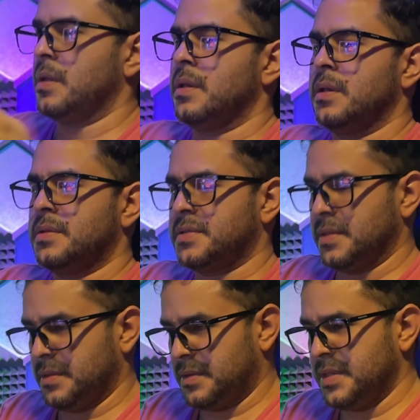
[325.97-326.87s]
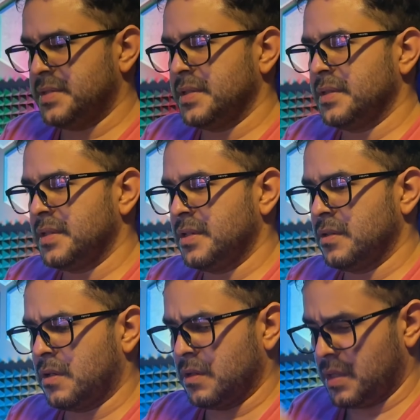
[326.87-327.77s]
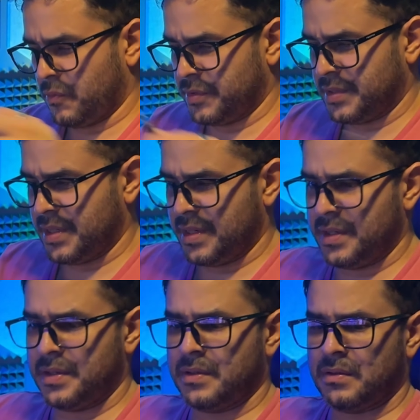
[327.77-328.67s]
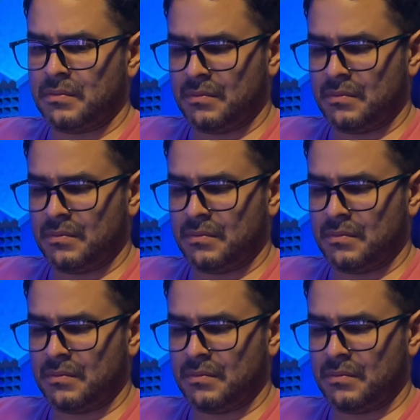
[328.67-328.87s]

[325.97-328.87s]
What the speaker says: It's decently long, I would say.